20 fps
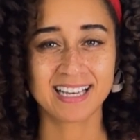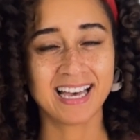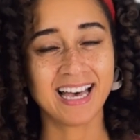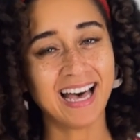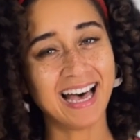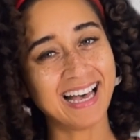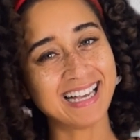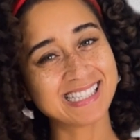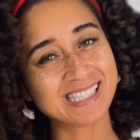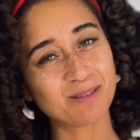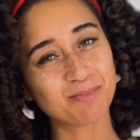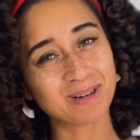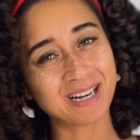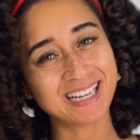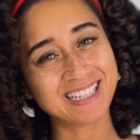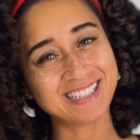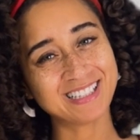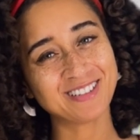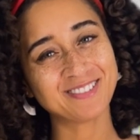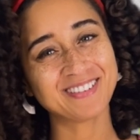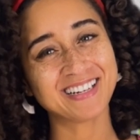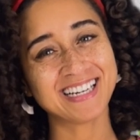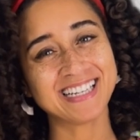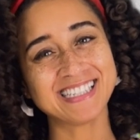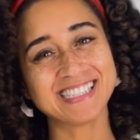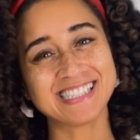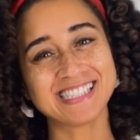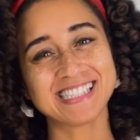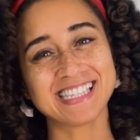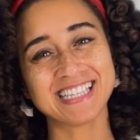Hasta pronto,
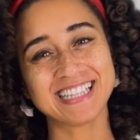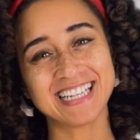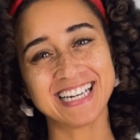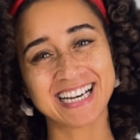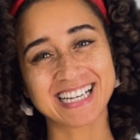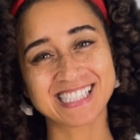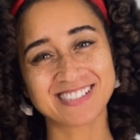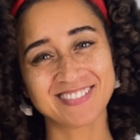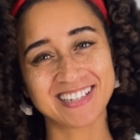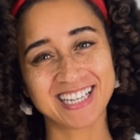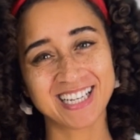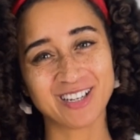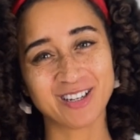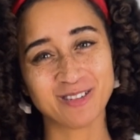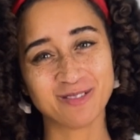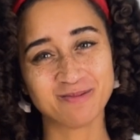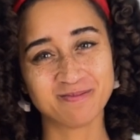friends. See you in the next video.